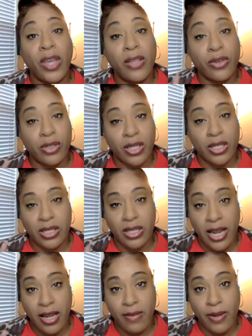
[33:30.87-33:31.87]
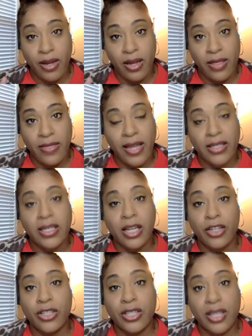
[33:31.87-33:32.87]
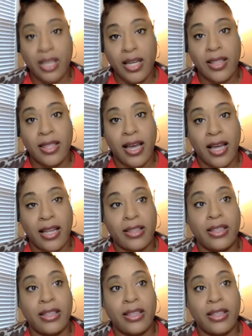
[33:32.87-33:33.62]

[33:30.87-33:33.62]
think there's a stigma that sellers think that